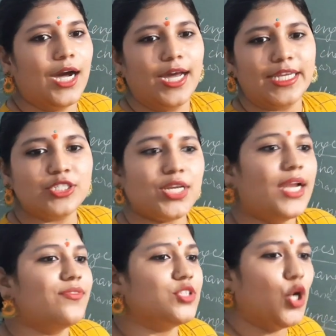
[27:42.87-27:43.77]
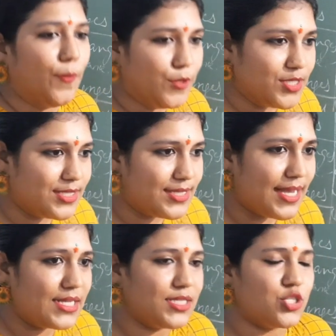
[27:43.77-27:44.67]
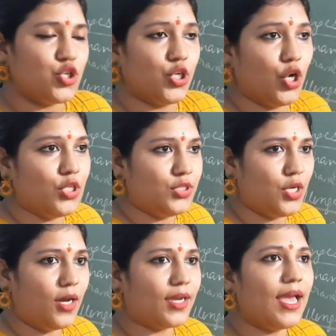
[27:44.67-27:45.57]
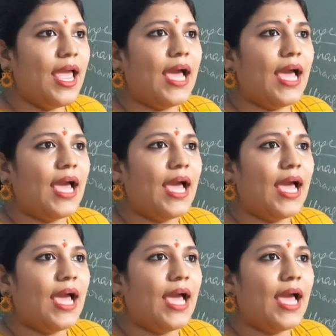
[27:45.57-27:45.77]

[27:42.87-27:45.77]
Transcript: interact with the opposite sex, they should not talk.